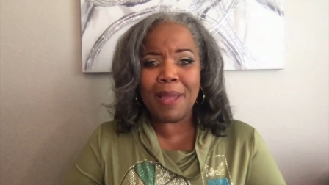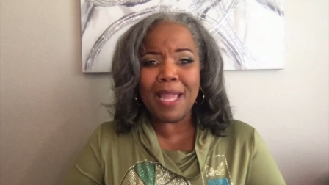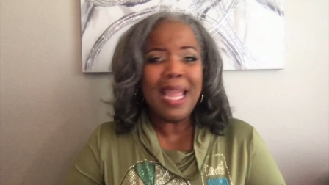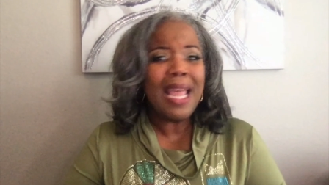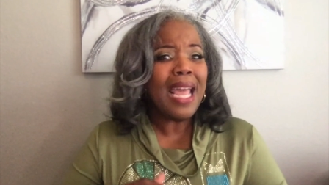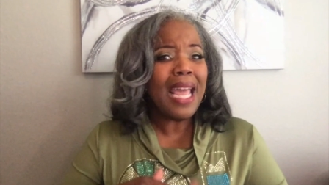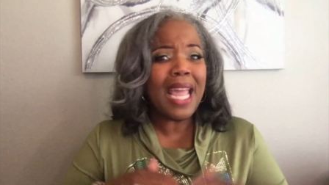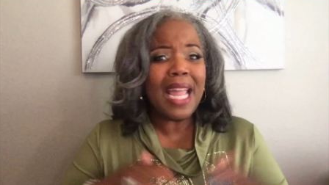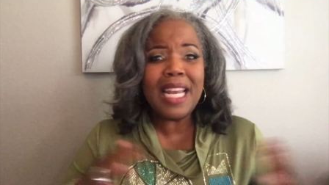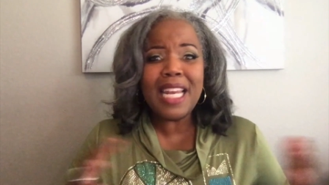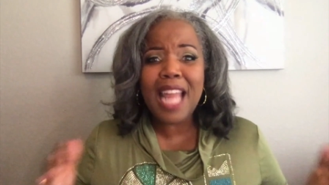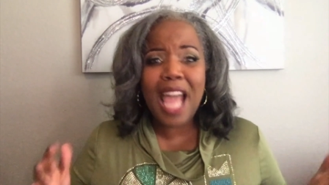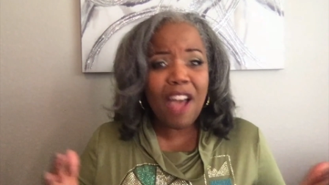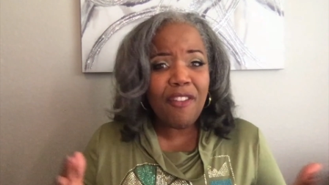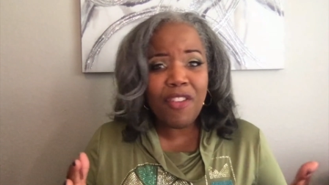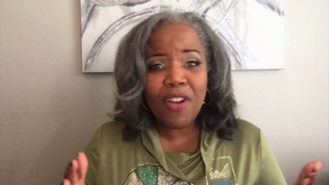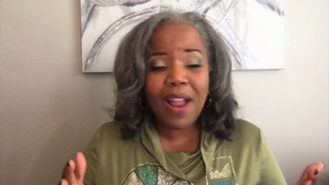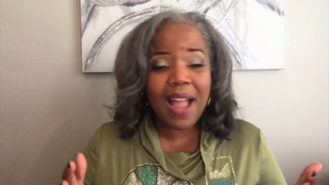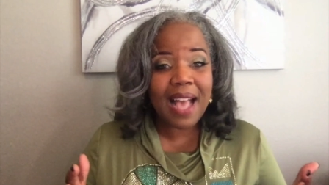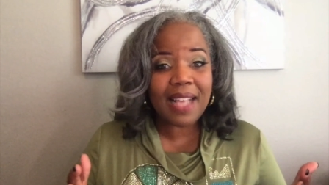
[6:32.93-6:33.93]
He
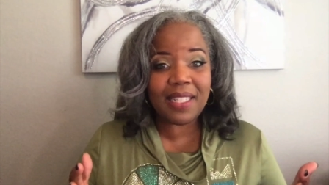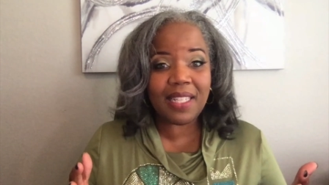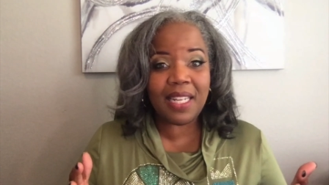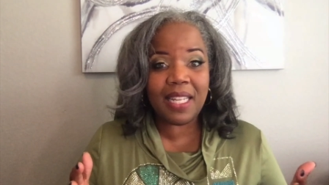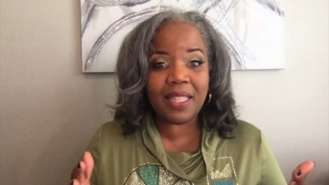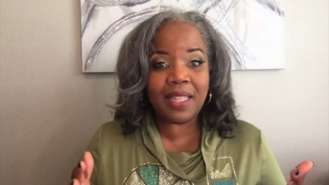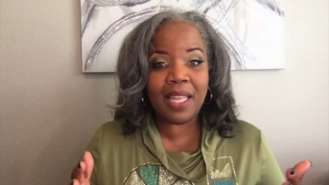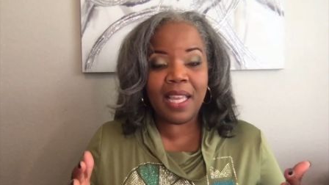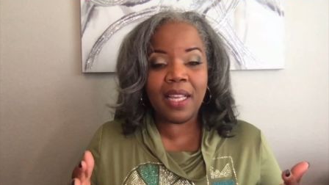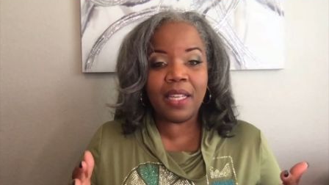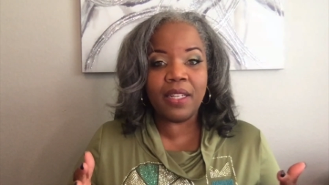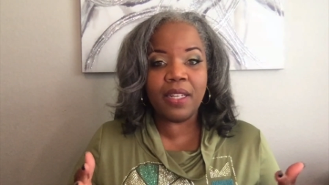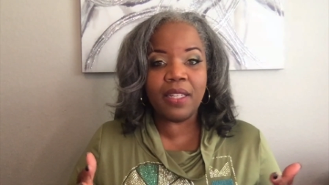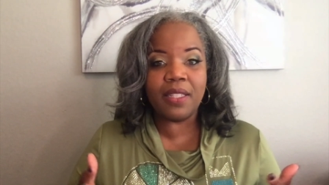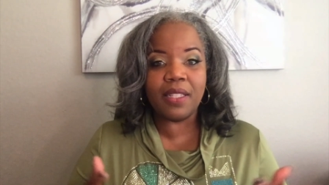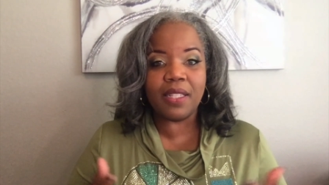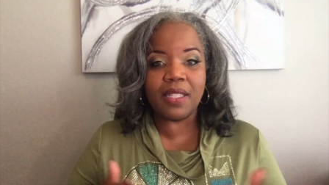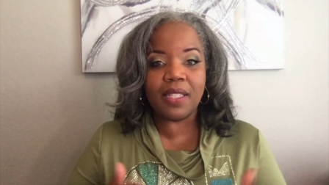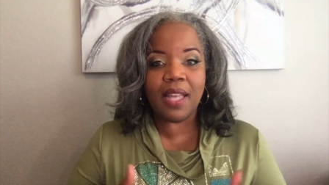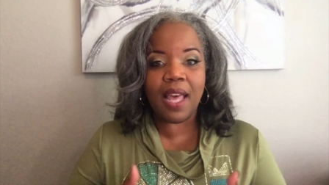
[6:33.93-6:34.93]
never has anything good
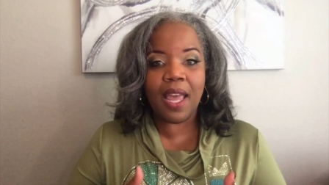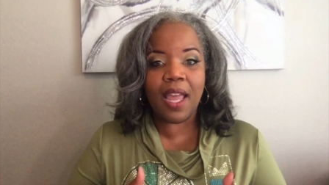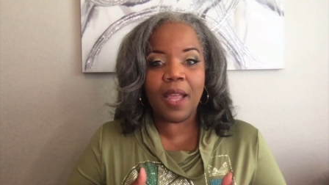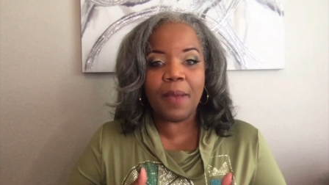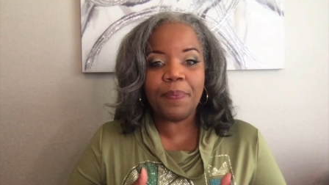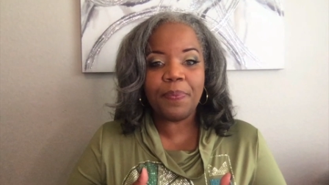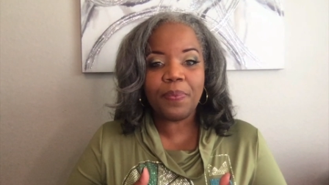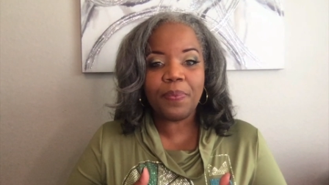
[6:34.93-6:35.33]
to say.